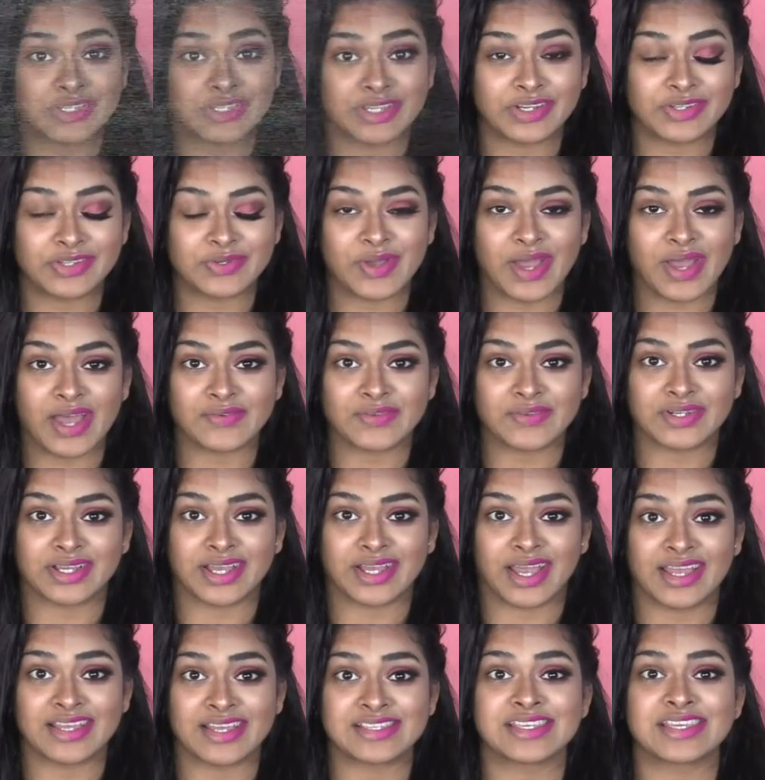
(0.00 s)
here you have it,
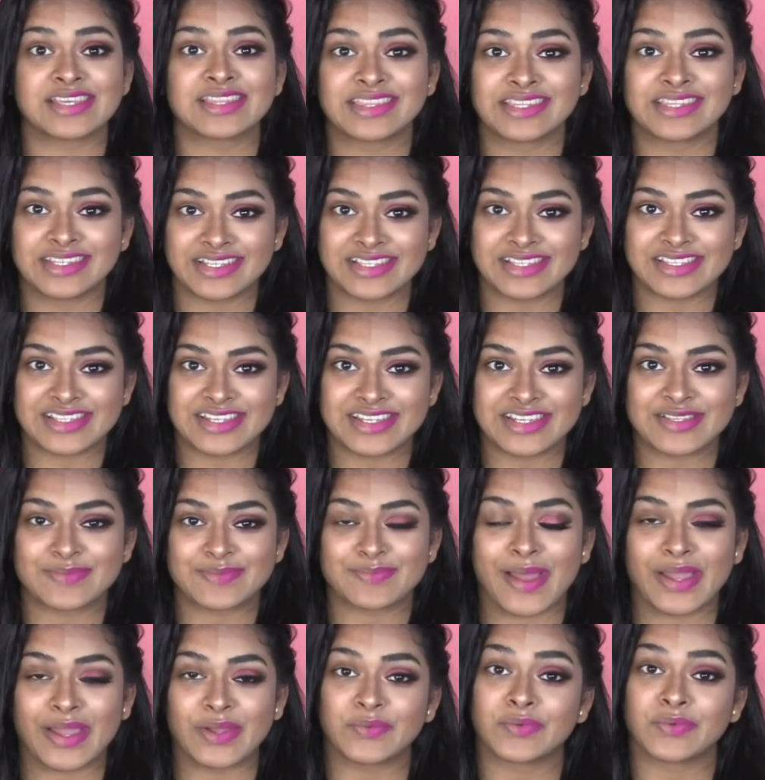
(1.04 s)
guys. This is
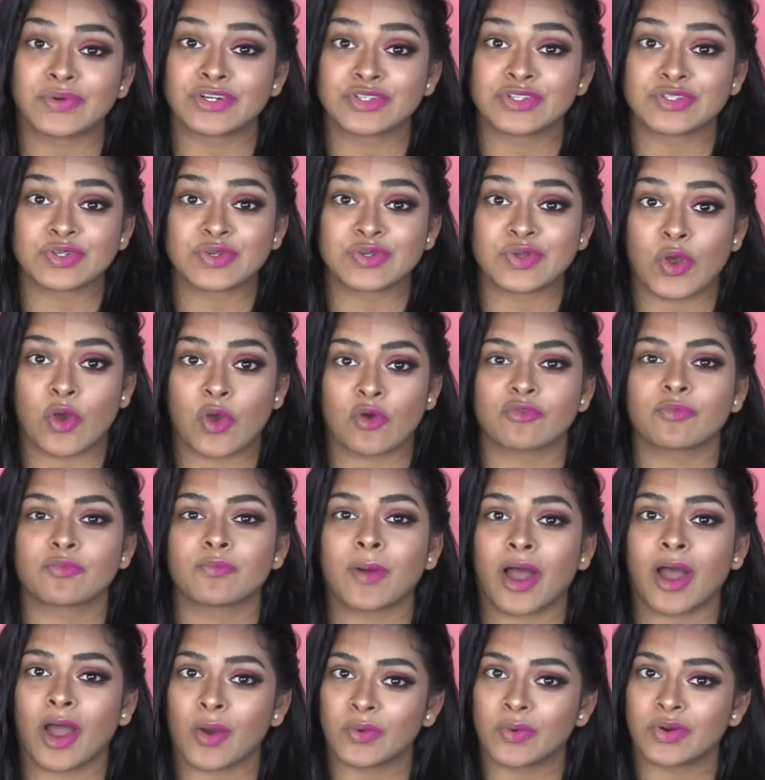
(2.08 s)
my version of
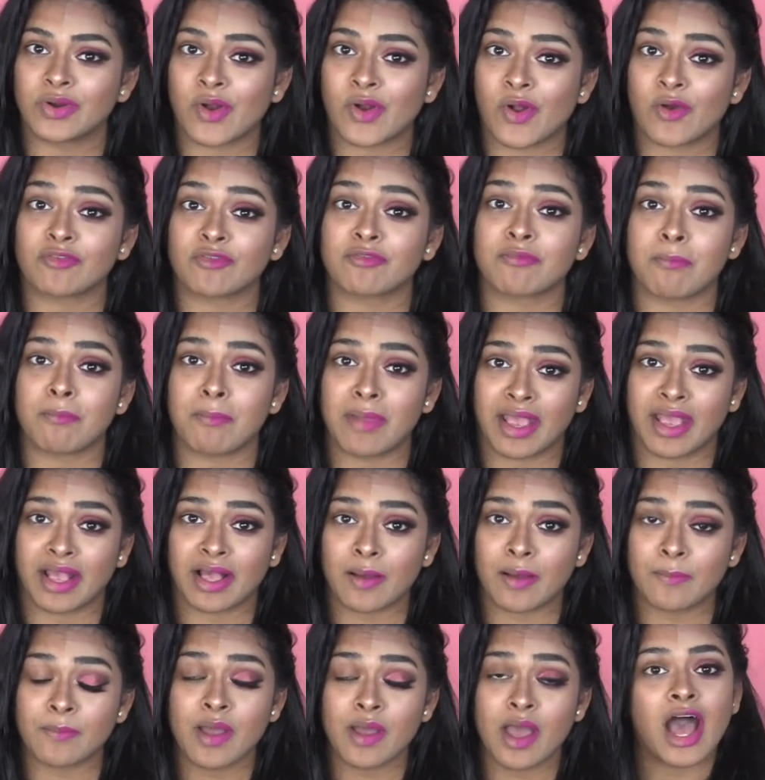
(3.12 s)
power of
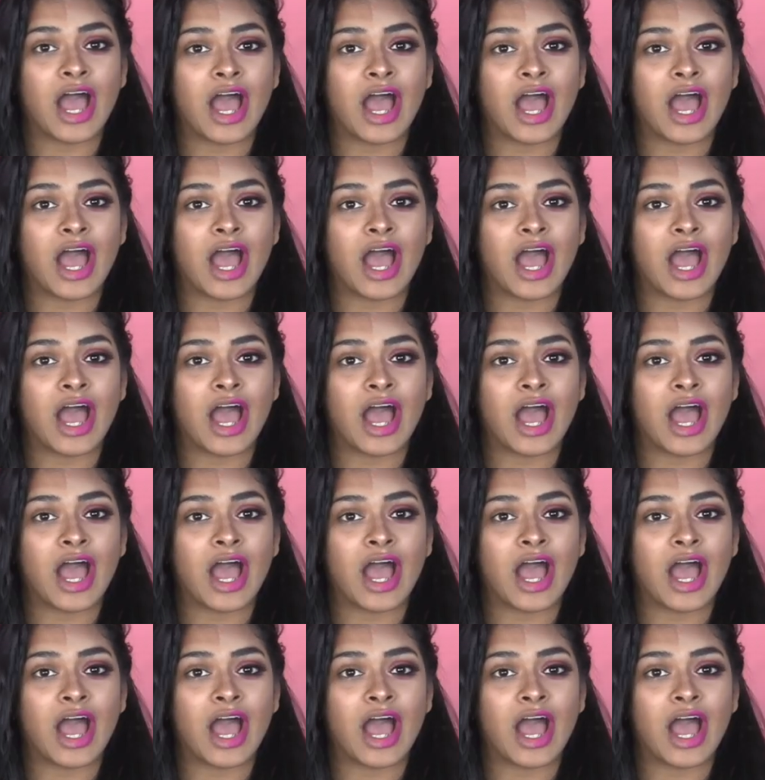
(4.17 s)
makeup.